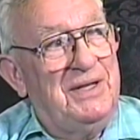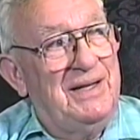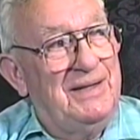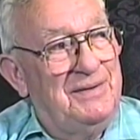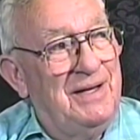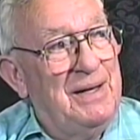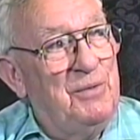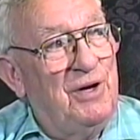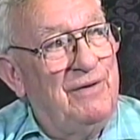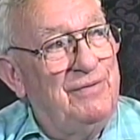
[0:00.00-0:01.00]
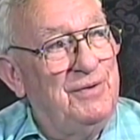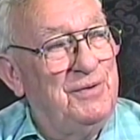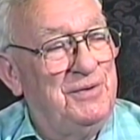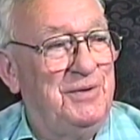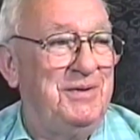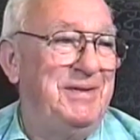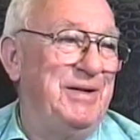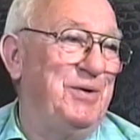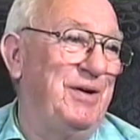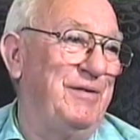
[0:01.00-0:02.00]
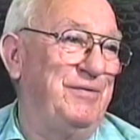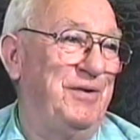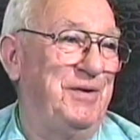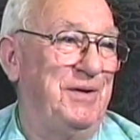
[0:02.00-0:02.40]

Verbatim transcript: you had time off, you would you'd take off for uh,